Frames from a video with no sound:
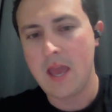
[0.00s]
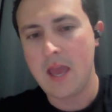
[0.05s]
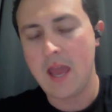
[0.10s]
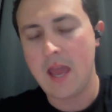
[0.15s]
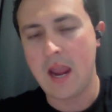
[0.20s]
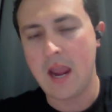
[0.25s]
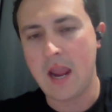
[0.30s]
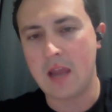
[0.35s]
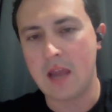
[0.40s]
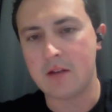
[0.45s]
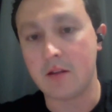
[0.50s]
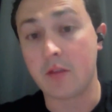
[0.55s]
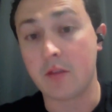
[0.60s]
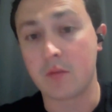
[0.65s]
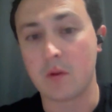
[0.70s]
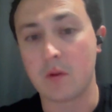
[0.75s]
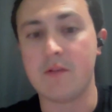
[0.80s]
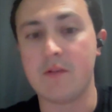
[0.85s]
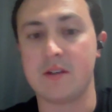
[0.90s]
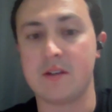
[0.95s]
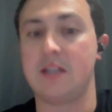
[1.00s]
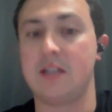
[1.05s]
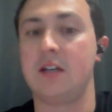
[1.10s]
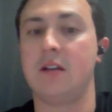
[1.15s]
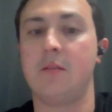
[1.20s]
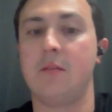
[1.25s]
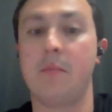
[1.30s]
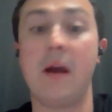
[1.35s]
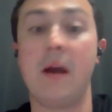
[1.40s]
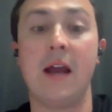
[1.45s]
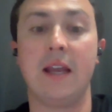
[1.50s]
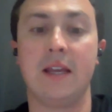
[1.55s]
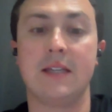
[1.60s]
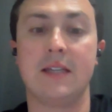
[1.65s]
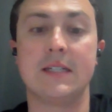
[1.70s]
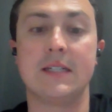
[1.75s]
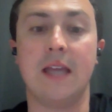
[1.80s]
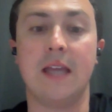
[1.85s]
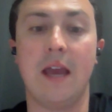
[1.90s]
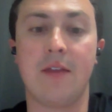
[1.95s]
and the three of us ended up buying it
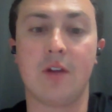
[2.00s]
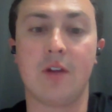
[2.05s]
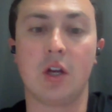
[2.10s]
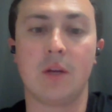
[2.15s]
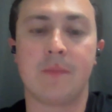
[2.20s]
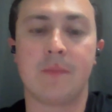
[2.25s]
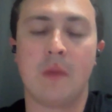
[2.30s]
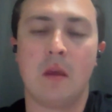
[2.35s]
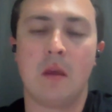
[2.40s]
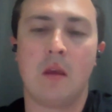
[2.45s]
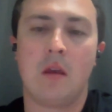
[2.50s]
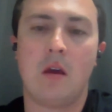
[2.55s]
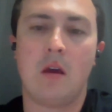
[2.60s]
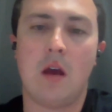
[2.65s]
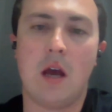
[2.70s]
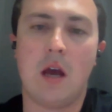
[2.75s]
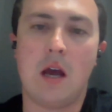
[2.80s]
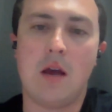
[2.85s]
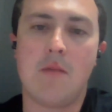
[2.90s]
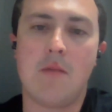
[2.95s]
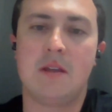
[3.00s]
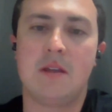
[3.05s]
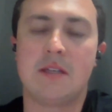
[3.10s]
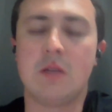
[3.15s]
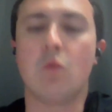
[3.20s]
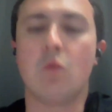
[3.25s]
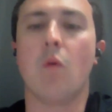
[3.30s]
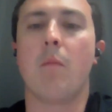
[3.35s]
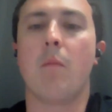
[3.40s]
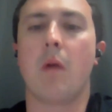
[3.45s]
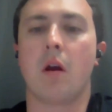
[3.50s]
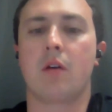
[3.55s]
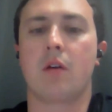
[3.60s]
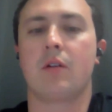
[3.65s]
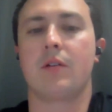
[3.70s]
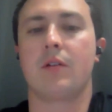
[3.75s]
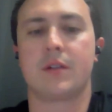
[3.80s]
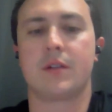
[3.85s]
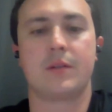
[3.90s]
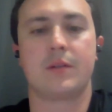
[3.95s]
together as equal
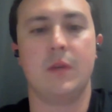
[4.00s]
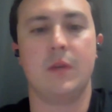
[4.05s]
partners.